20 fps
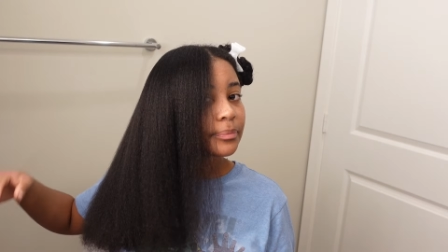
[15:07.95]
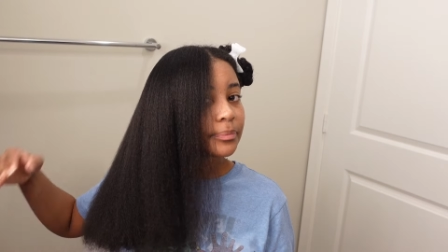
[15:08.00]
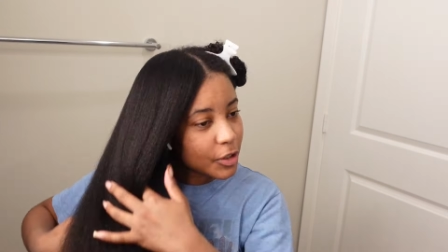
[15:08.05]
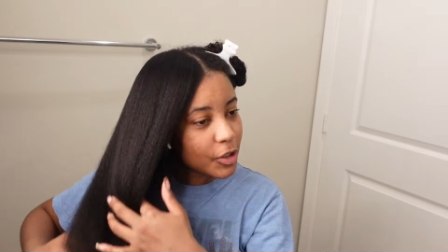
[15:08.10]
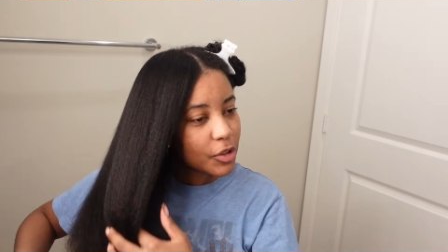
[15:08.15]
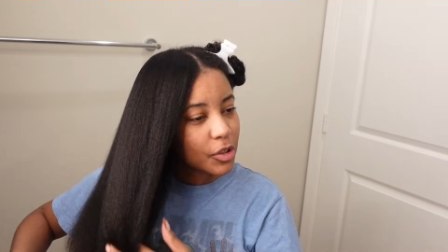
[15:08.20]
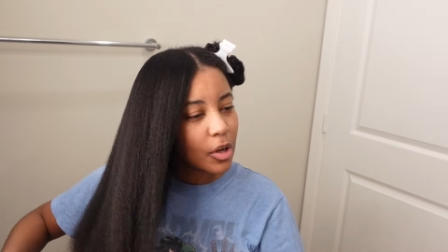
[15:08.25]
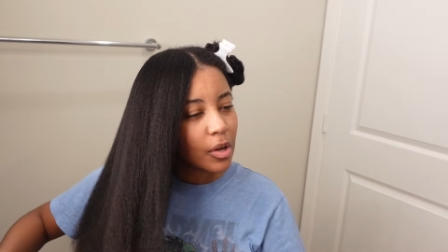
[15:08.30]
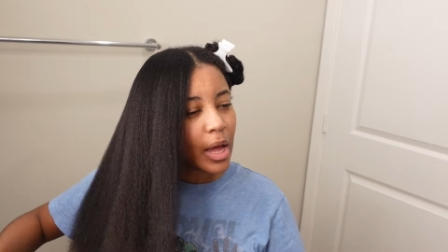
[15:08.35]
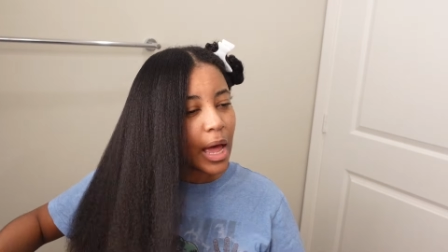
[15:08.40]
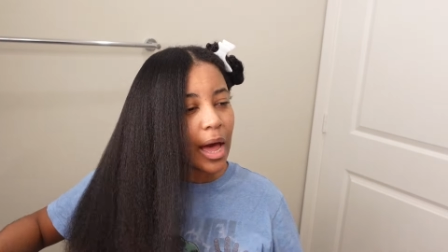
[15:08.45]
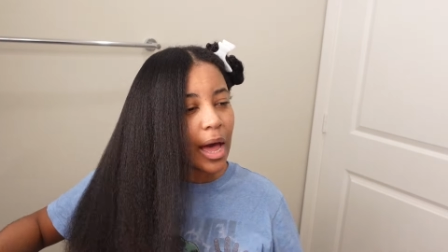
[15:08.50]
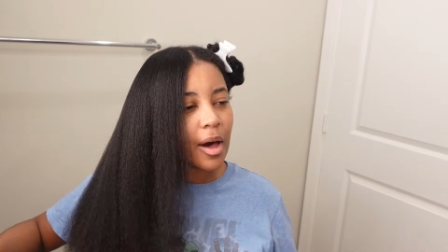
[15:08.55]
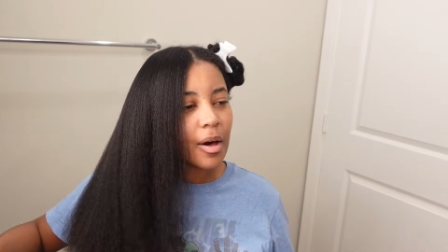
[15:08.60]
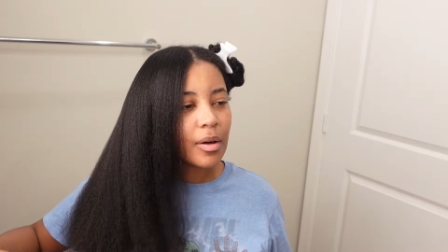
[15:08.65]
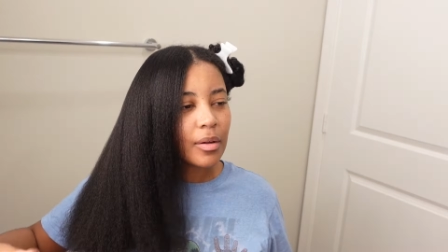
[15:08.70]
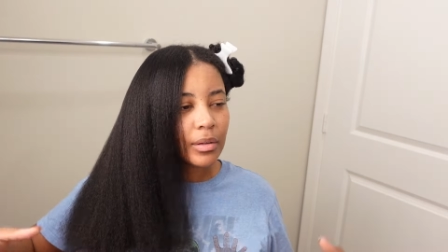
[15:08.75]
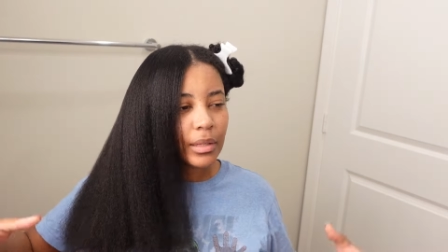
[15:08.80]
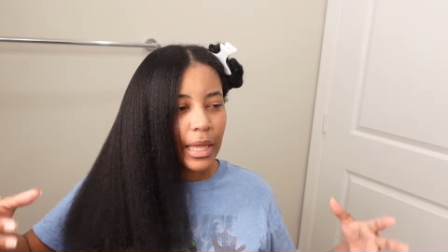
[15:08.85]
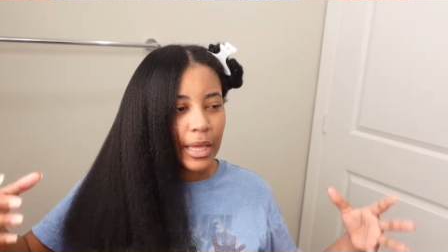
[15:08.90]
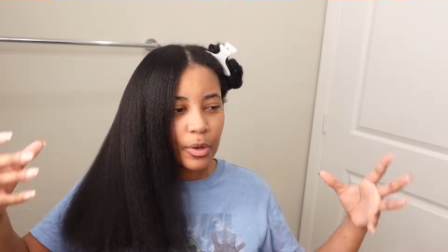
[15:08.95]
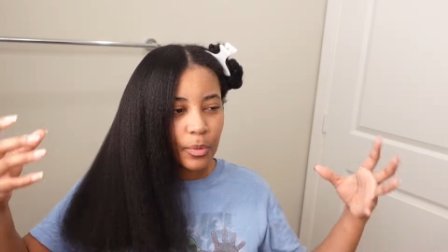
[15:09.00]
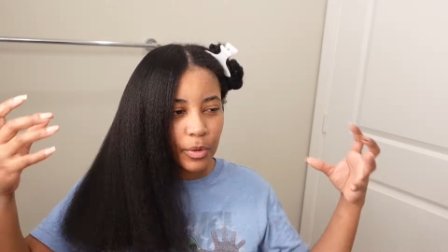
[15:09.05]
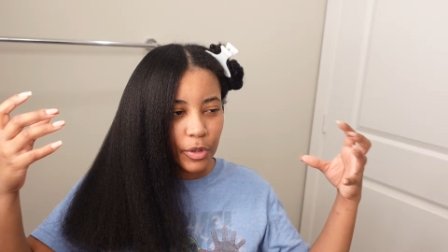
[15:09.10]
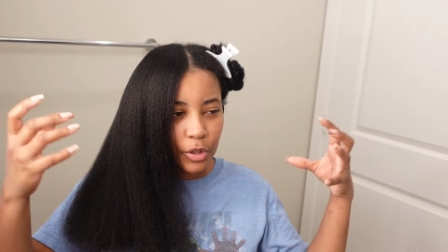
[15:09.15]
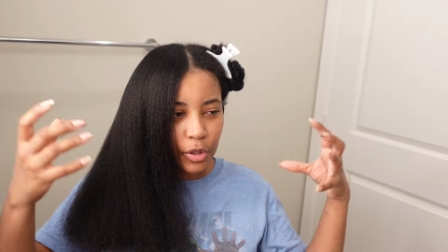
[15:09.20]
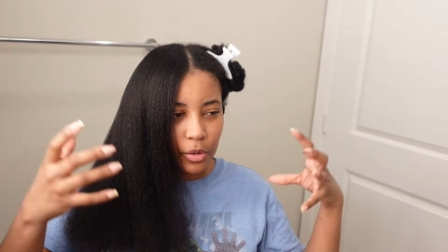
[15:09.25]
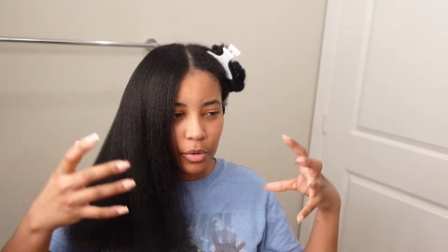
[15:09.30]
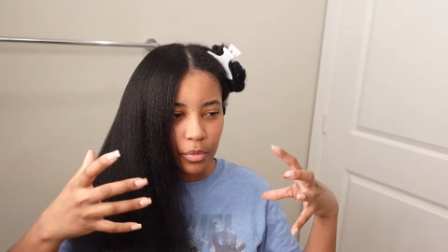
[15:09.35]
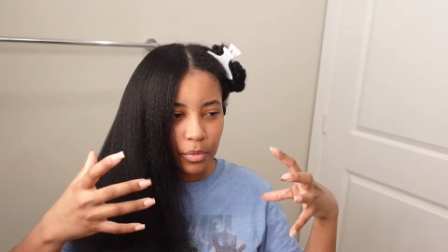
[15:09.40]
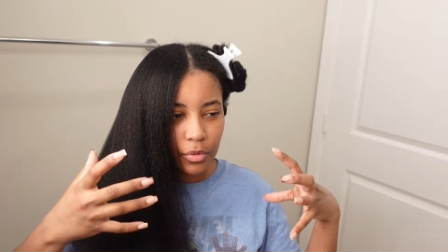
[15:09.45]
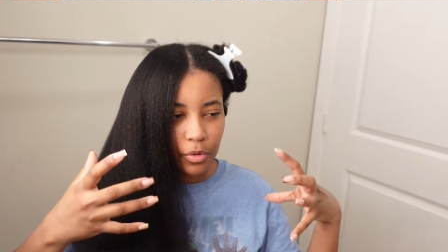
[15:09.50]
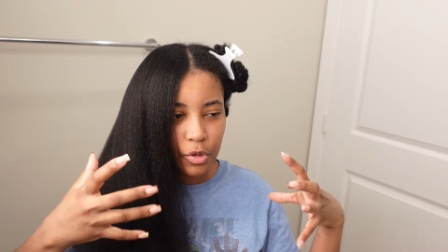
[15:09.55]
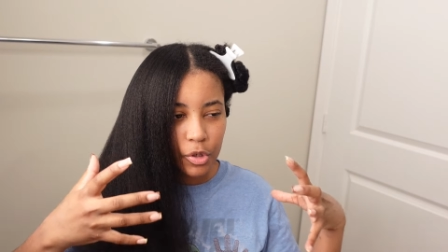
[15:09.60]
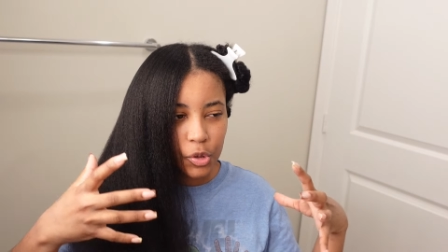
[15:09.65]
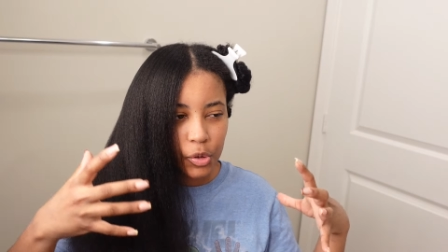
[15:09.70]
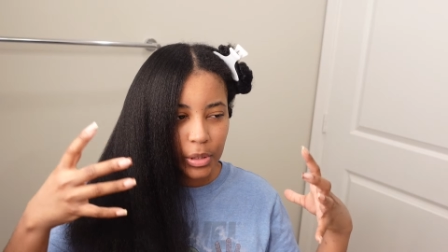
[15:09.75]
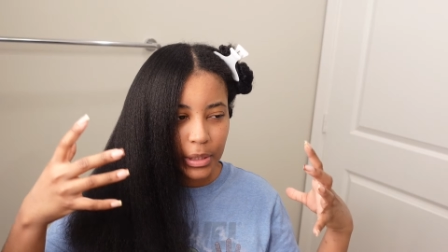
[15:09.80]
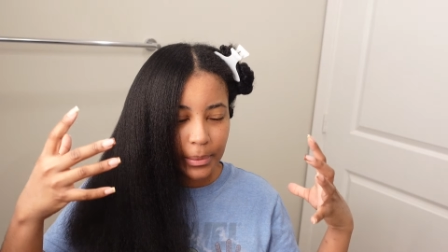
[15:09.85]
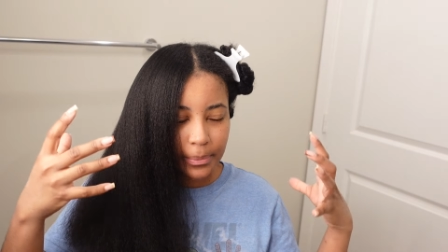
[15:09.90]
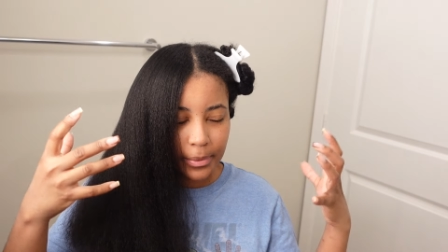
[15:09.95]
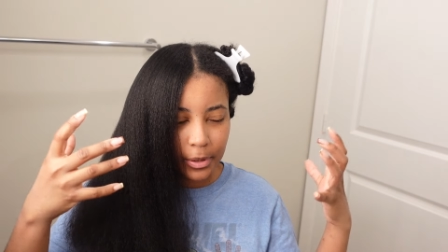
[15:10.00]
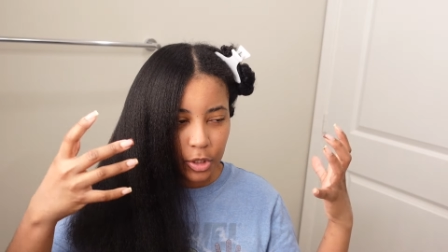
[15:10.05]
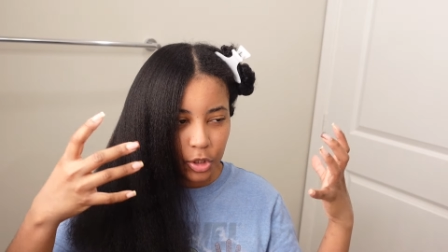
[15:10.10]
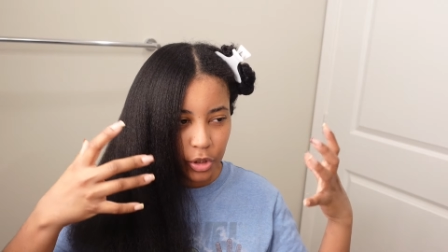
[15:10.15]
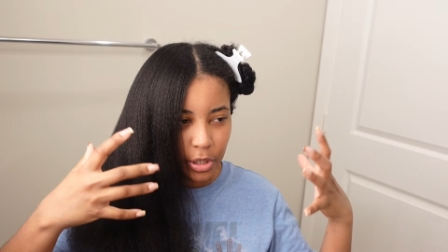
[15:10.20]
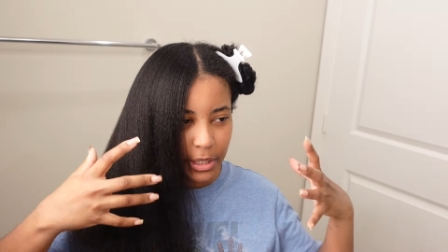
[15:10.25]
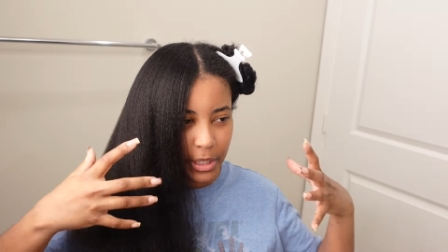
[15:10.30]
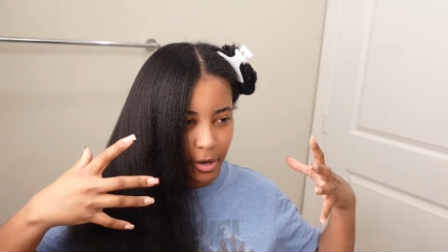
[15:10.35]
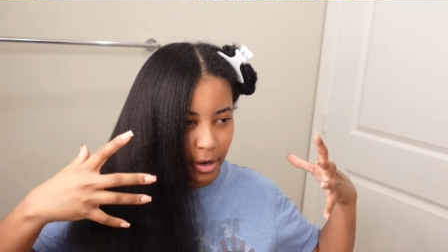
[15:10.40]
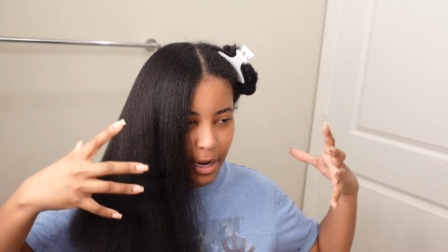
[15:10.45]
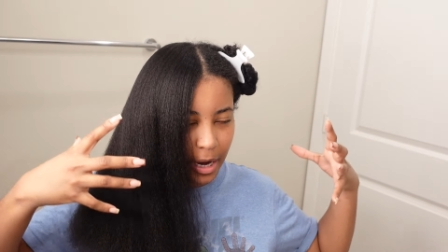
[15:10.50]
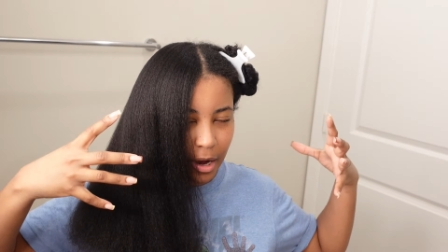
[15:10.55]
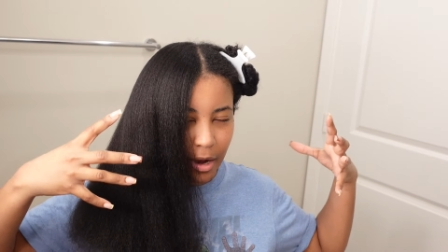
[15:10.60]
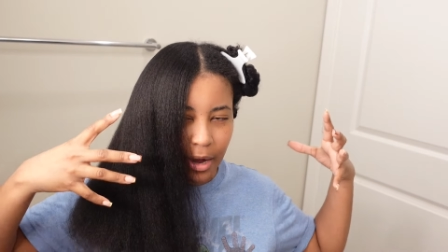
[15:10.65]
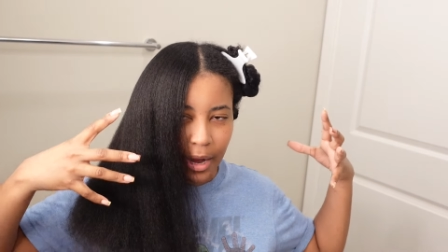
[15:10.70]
You know how like when you usually blow dry your hair,